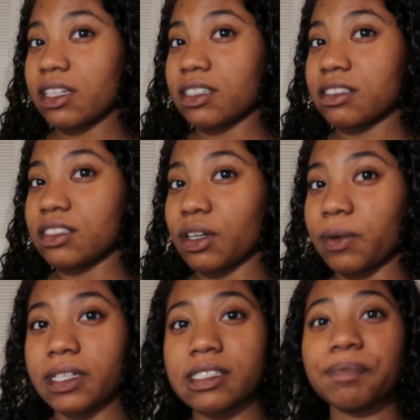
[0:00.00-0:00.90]
because it's a
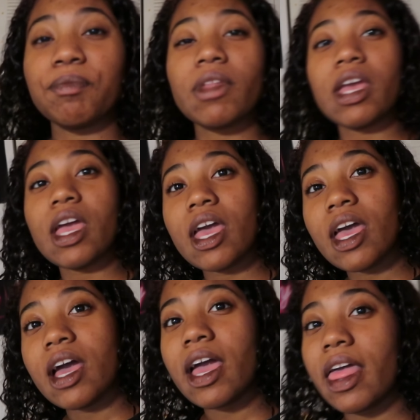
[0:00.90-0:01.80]
quiz.
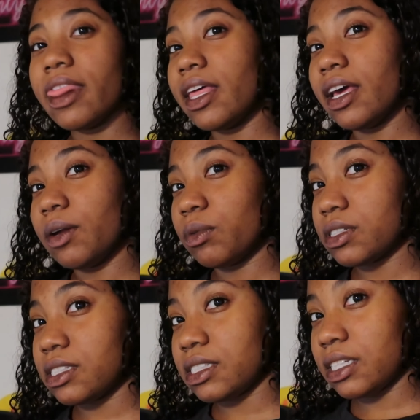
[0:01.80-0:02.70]
And then
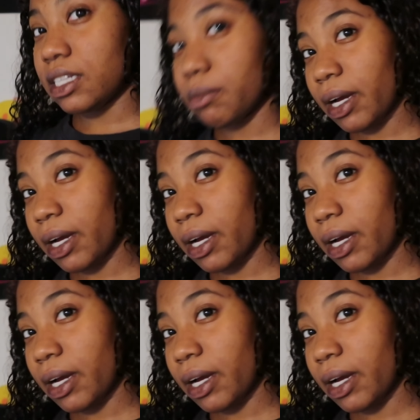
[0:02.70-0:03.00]
we'll see.